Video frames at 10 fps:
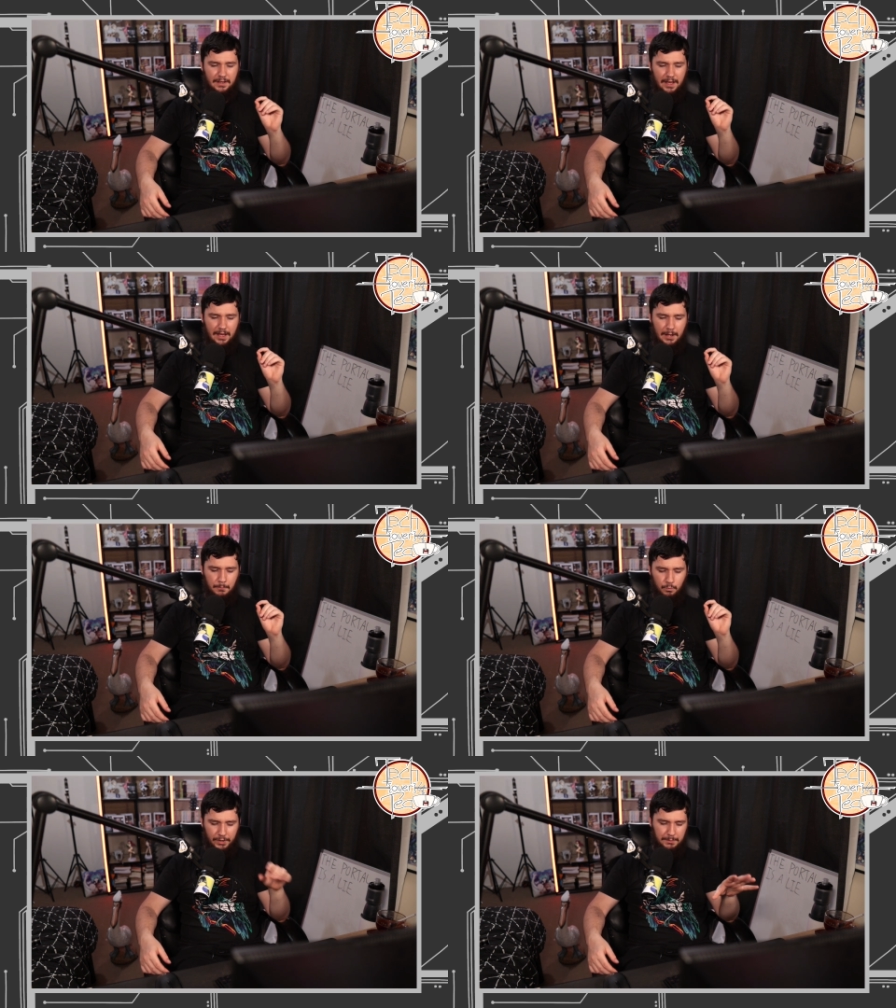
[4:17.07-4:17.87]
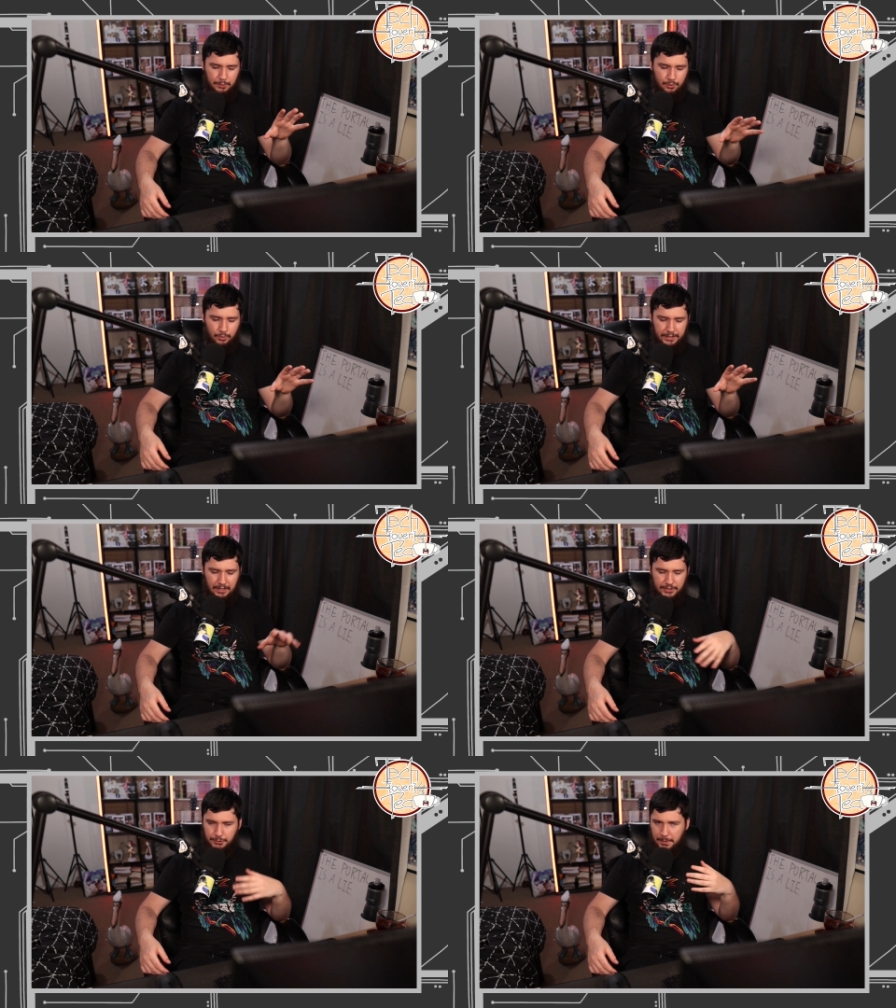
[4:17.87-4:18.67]
Um, when I'm recording,
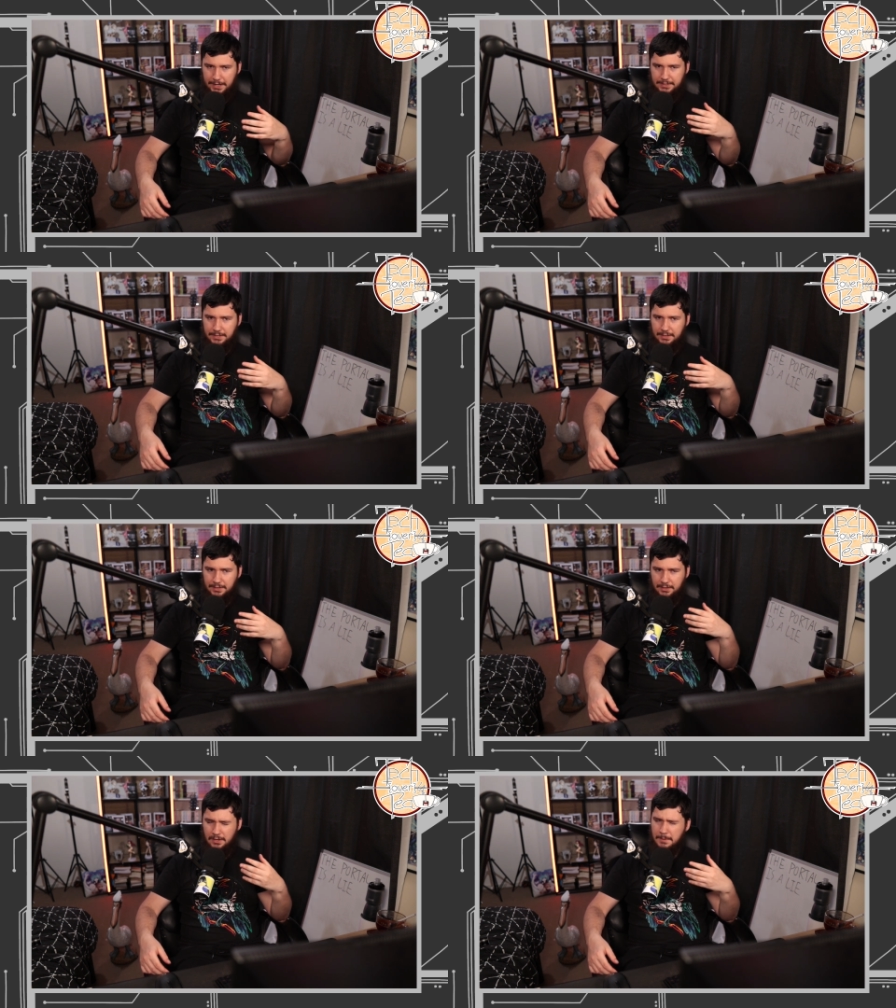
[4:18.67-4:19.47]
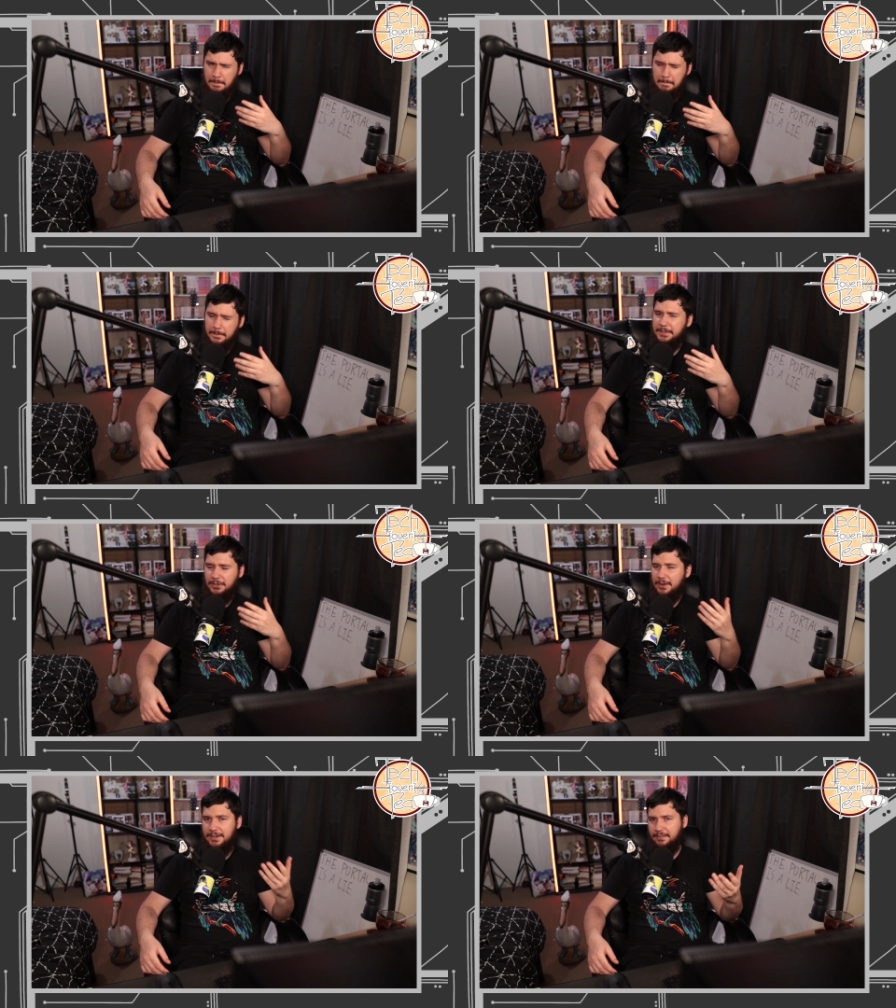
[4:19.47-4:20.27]
I try to, you know,
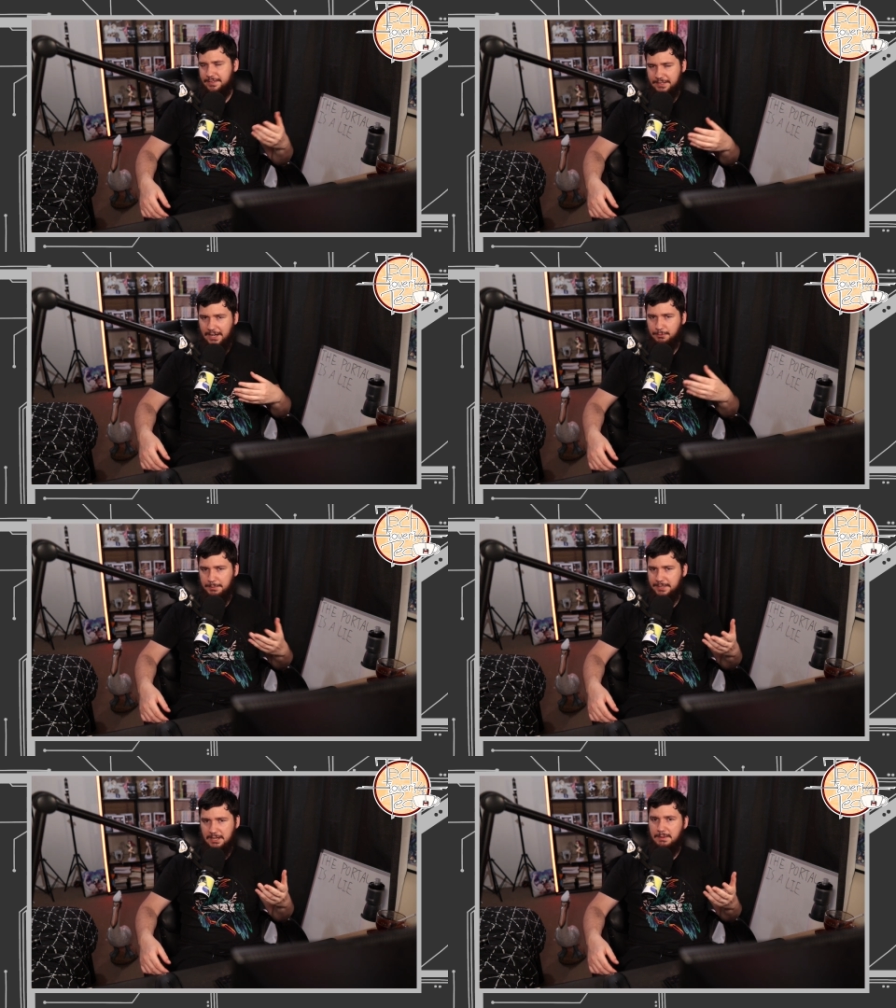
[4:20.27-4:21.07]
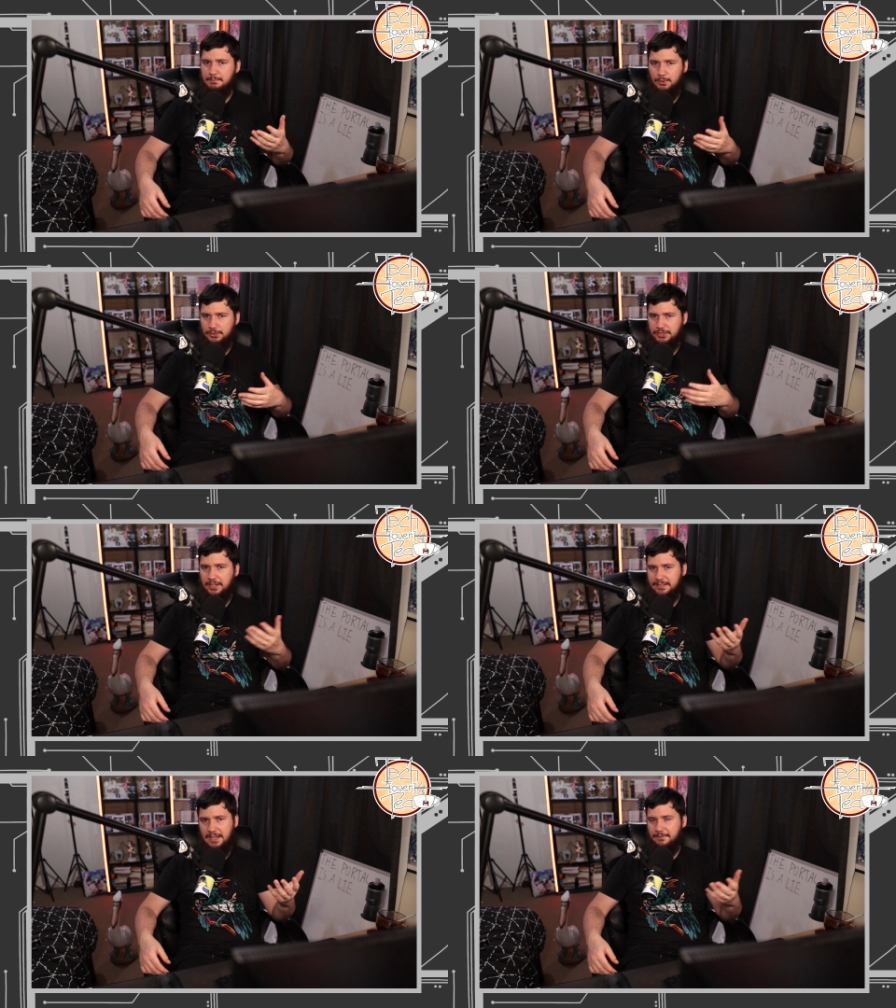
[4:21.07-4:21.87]
enunciate what I'm saying a bit more, so you
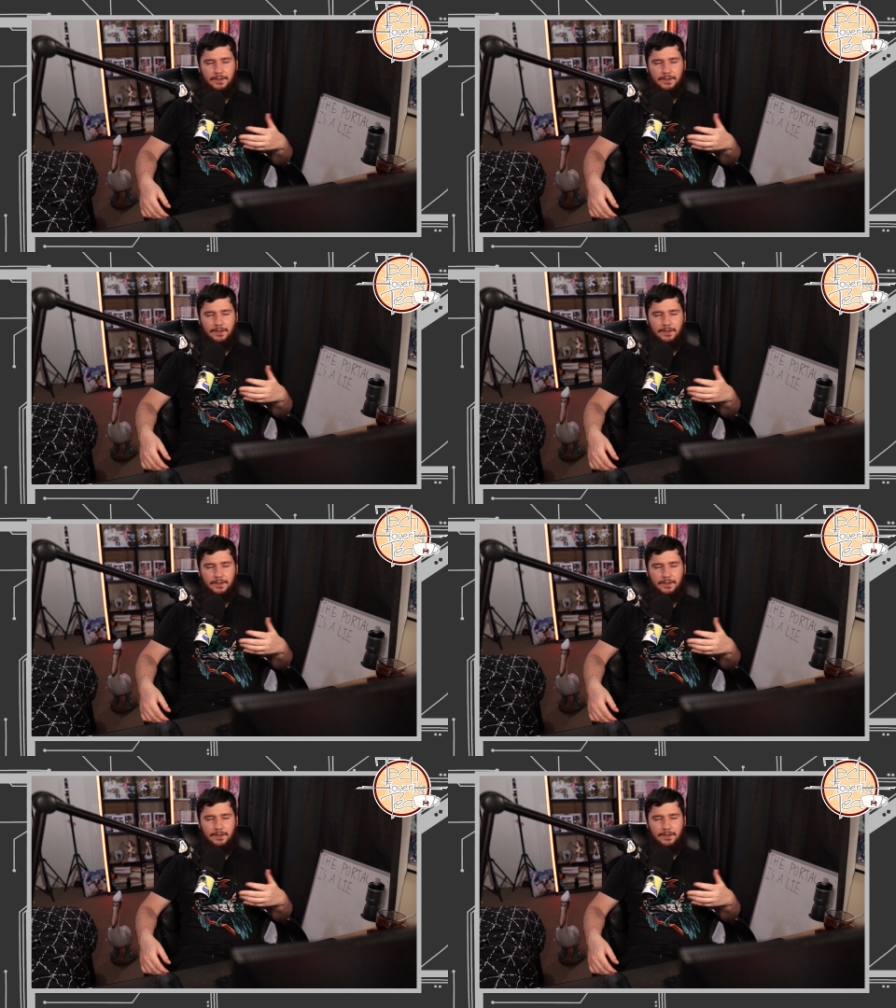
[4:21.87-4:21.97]
guys have